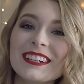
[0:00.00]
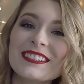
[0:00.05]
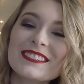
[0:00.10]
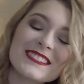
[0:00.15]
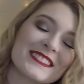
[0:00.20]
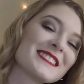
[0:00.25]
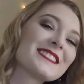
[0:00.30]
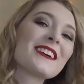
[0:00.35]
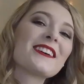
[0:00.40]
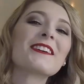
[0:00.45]

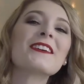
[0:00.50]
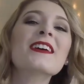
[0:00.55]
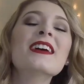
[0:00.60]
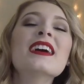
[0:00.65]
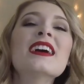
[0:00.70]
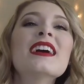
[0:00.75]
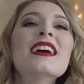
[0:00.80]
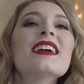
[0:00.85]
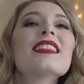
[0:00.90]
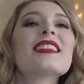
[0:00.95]
So
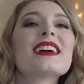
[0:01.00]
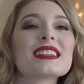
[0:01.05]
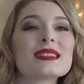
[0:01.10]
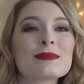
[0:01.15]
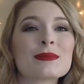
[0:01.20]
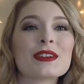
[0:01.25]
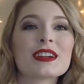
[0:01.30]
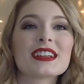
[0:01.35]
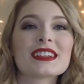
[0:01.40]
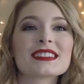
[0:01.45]
that's
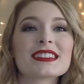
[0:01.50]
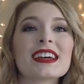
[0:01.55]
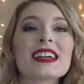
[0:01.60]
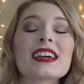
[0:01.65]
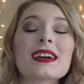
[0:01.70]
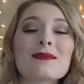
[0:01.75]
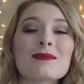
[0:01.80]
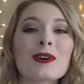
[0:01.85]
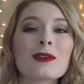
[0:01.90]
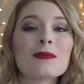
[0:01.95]
pretty
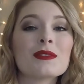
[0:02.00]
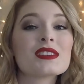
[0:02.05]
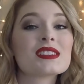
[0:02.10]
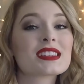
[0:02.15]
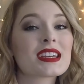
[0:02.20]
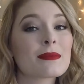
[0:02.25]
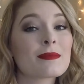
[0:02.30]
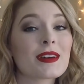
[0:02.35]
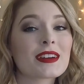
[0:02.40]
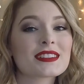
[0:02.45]
exciting. I'm hoping to
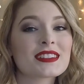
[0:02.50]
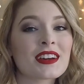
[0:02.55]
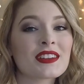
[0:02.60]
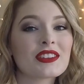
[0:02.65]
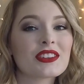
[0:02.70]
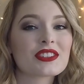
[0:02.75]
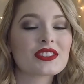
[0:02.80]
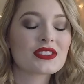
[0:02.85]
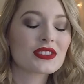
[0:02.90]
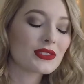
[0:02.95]
get back down
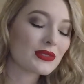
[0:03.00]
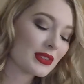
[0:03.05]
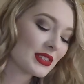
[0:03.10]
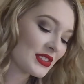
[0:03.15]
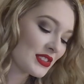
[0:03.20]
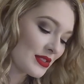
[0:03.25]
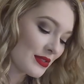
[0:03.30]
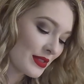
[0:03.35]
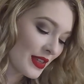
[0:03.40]
there soon and do